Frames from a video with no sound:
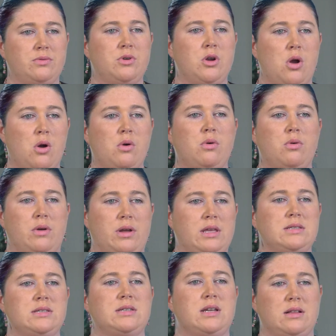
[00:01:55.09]
know
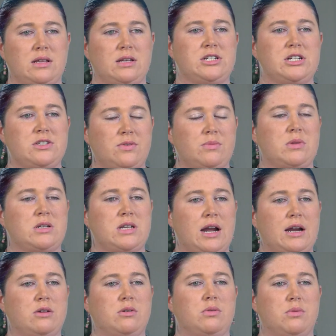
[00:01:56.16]
instantly just from the
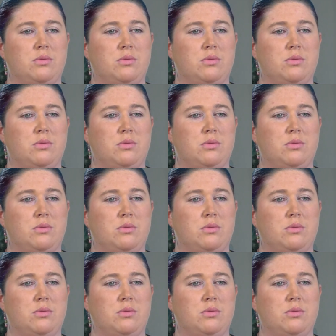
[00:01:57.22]
title